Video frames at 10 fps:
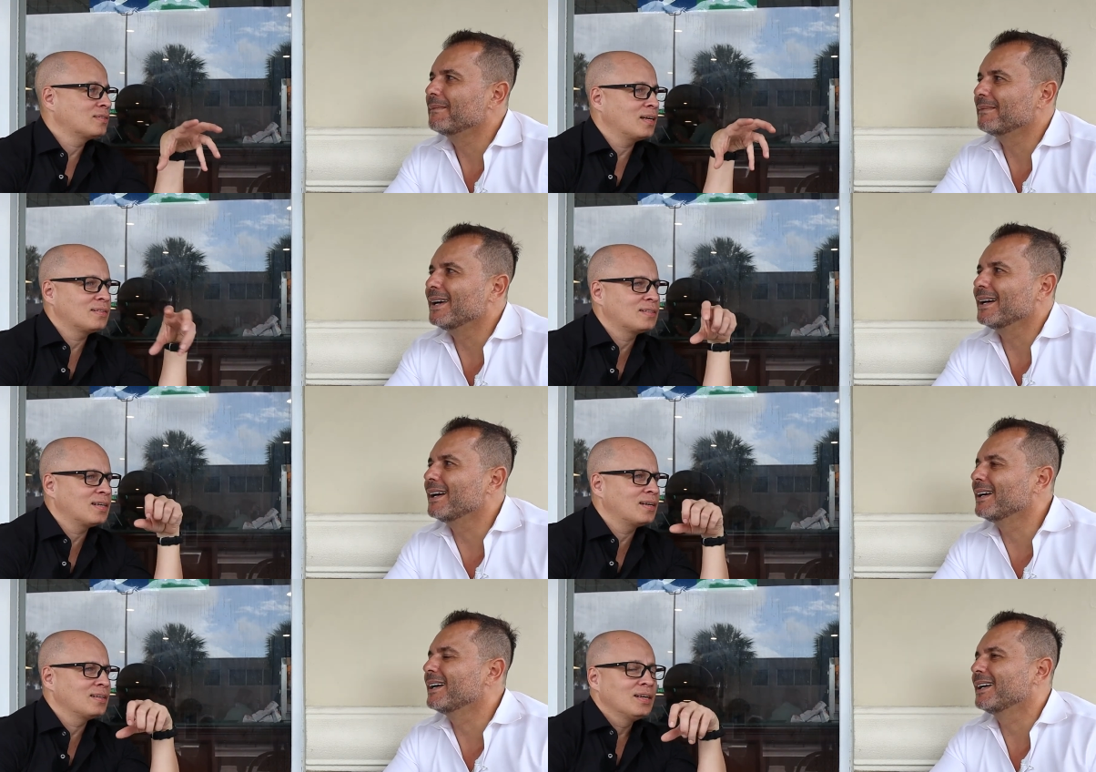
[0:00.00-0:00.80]
Speaker 1: To,
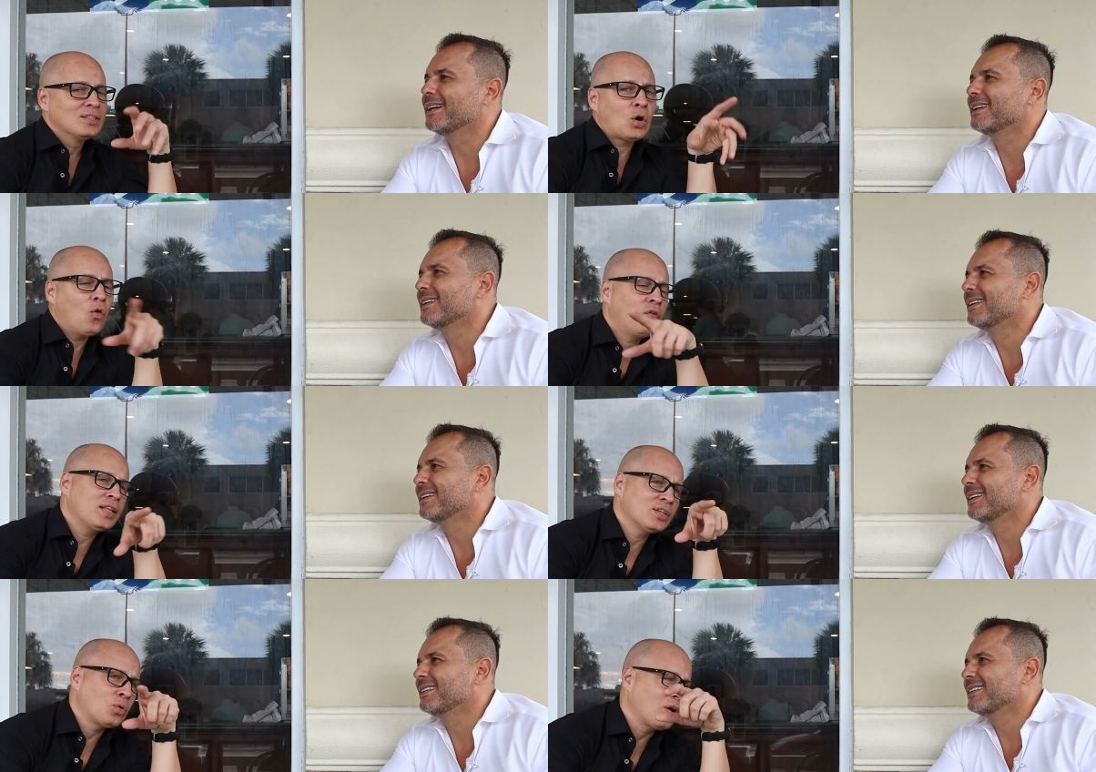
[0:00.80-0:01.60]
to, to
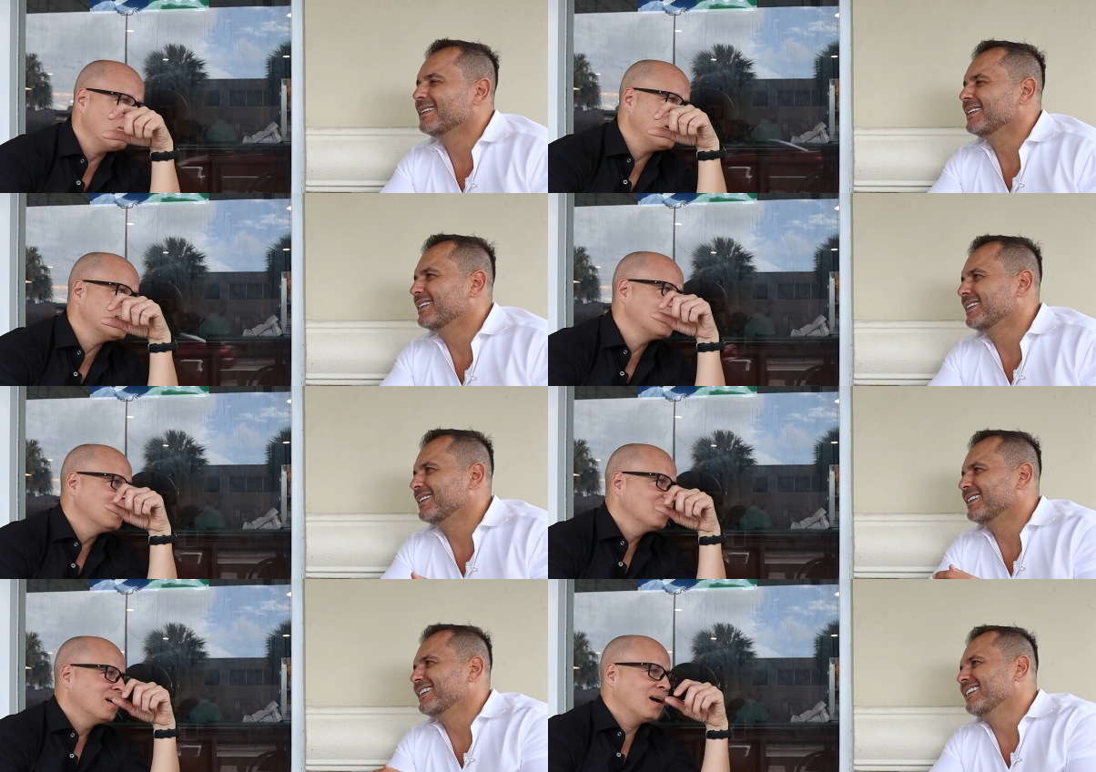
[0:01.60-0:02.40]
hopefully this will convince
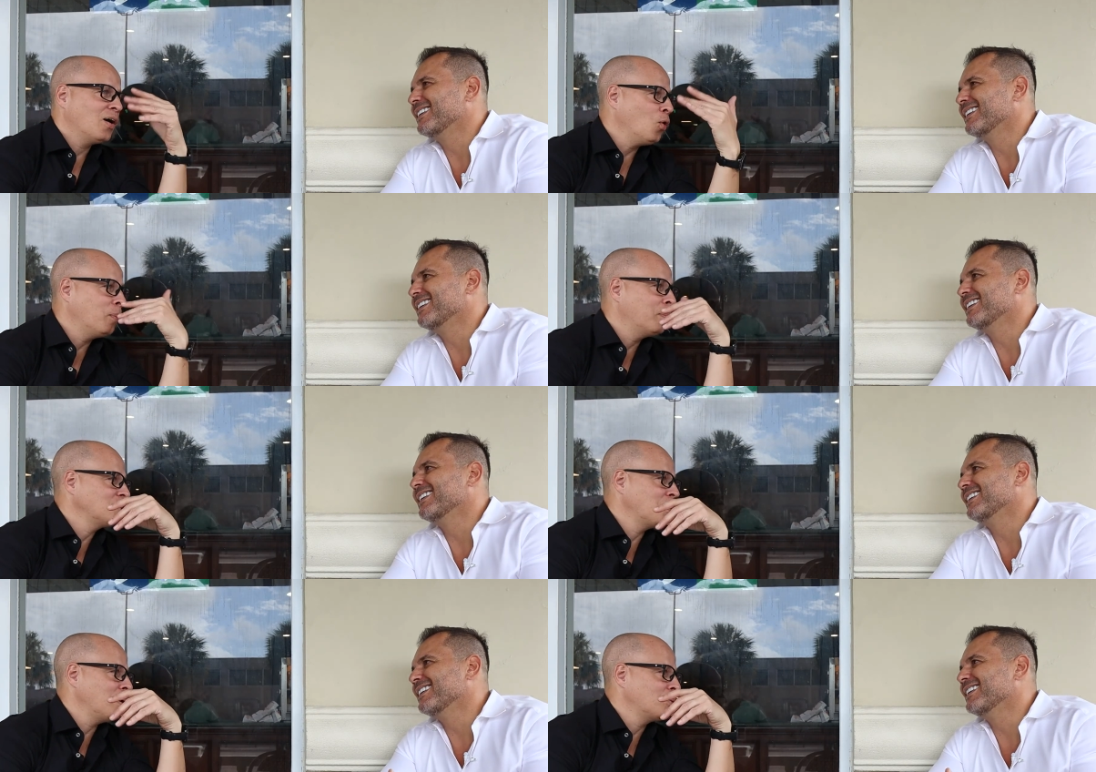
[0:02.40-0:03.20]
a whole
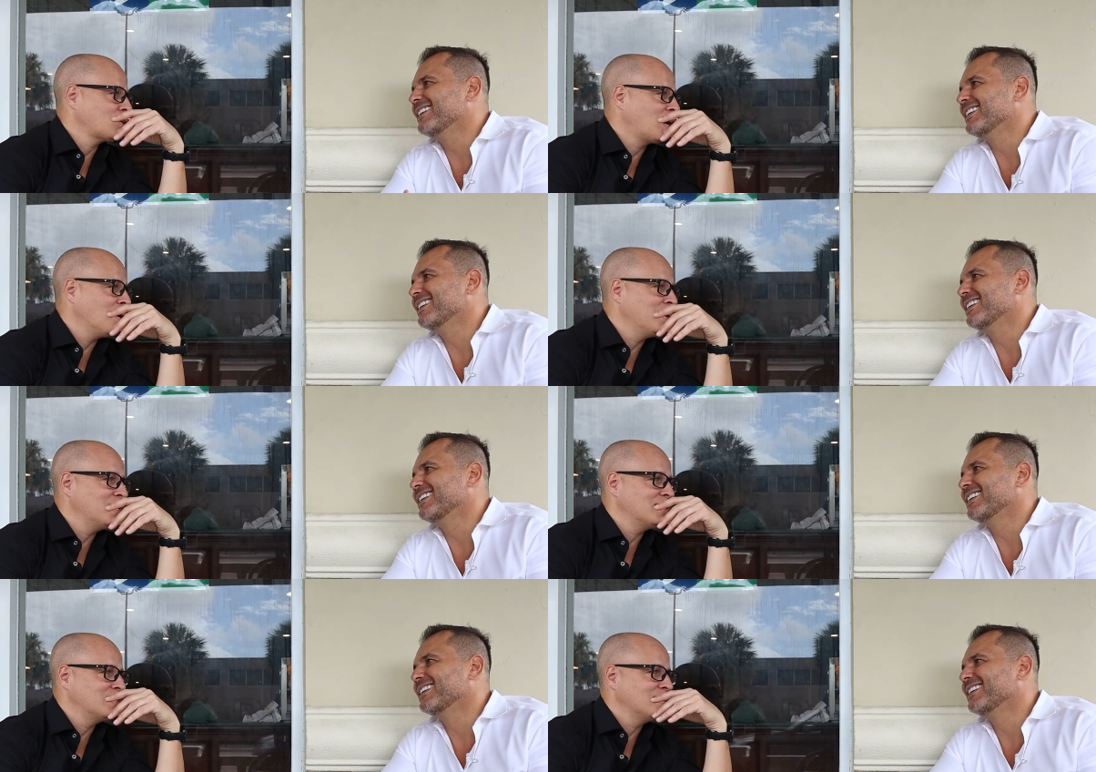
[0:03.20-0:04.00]
bunch of people to come
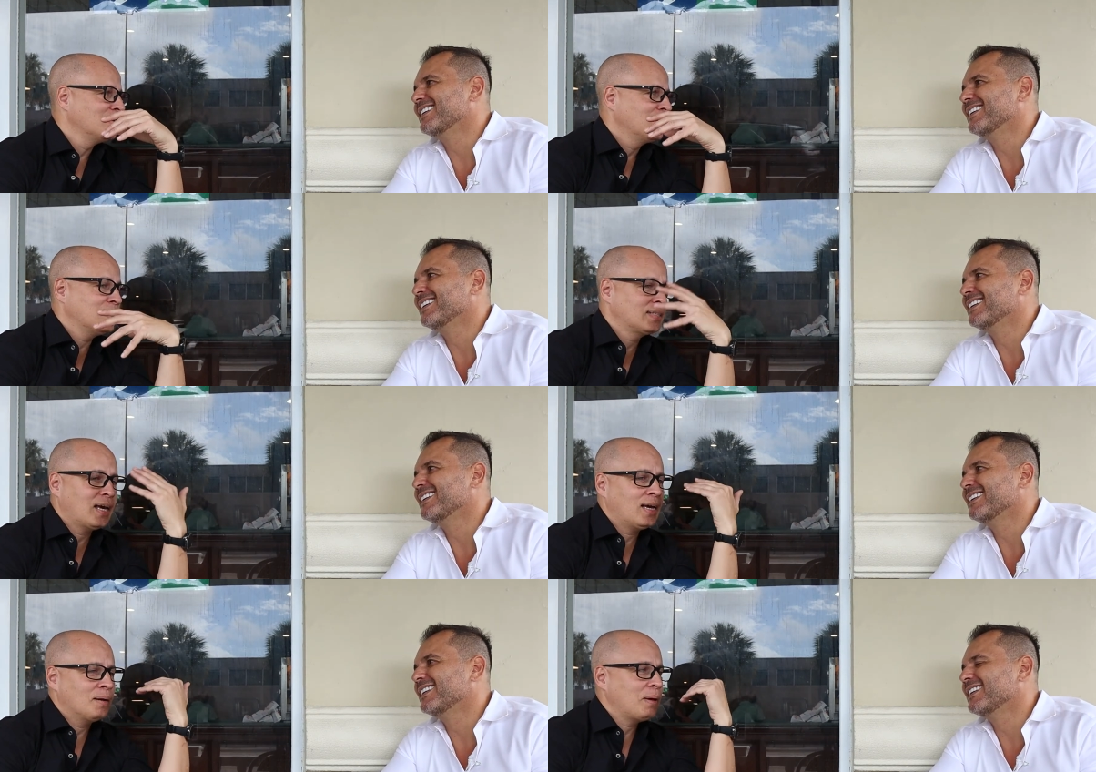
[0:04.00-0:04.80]
in and, and
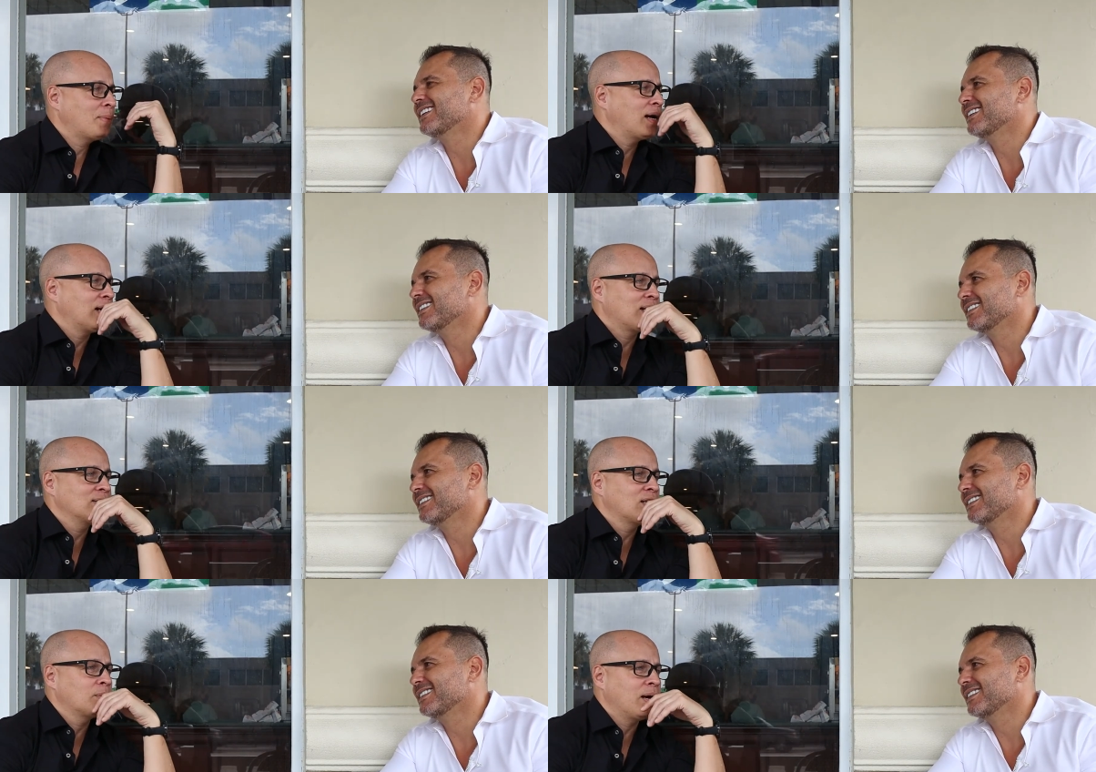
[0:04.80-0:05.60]
say, hey, uh, maybe I gotta
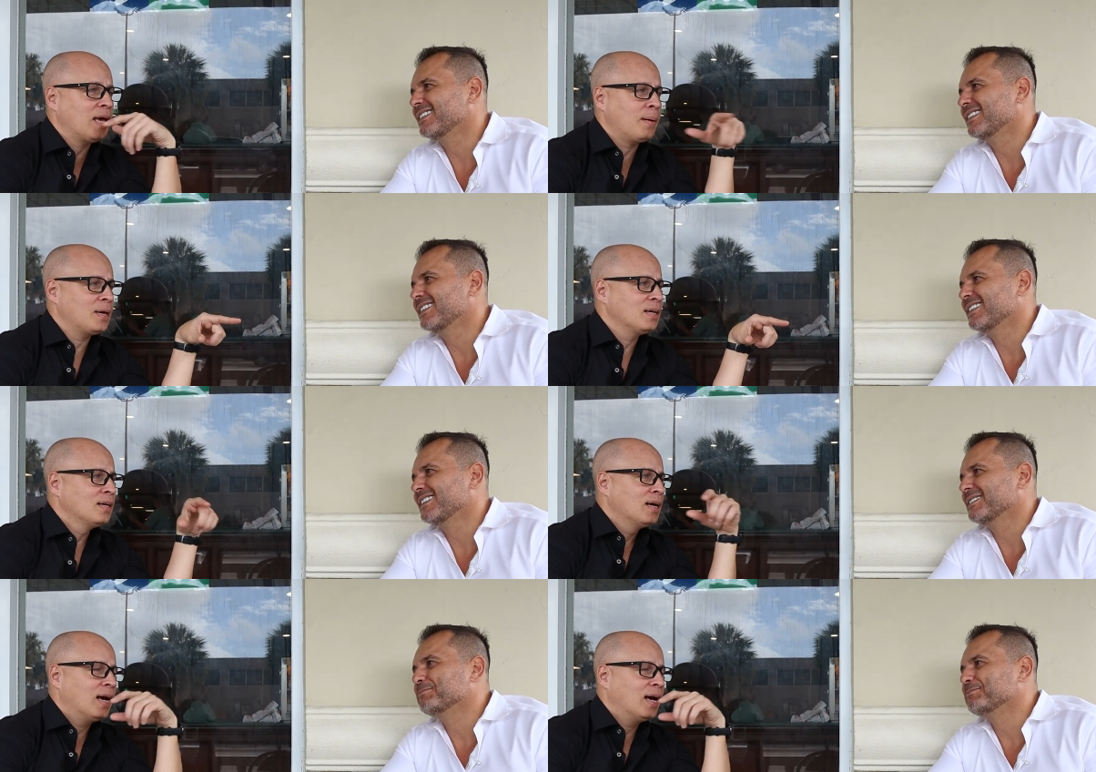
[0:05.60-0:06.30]
consider Miami.